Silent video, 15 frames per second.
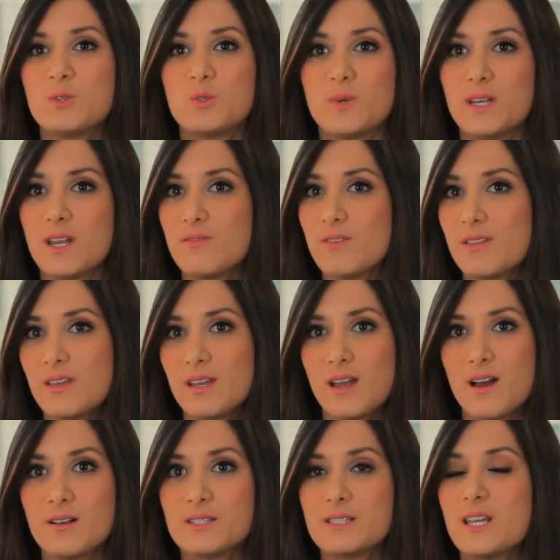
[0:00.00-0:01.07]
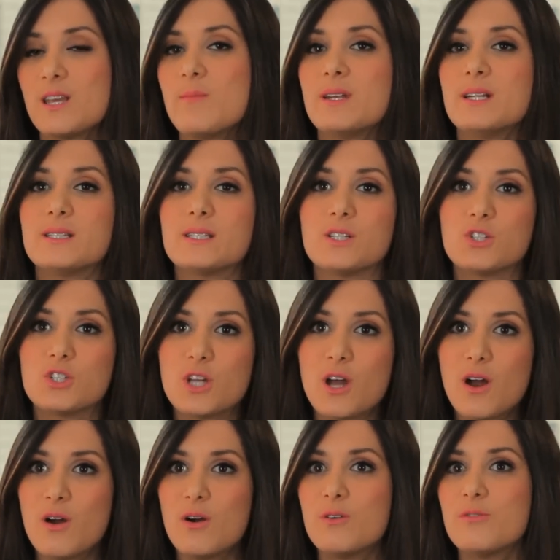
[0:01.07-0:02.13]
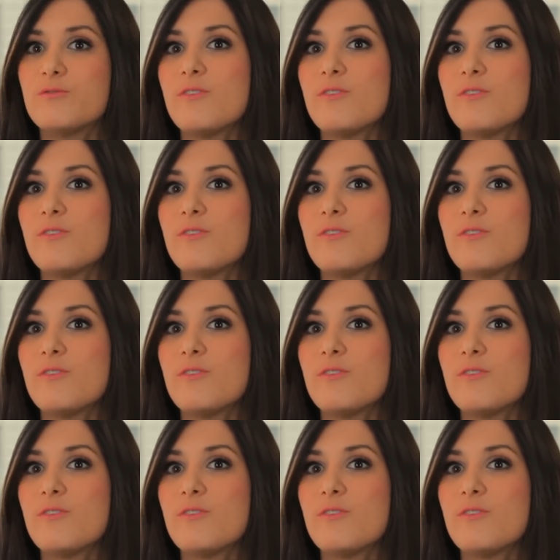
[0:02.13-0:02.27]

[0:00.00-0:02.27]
between everything else. 10 minutes at a show,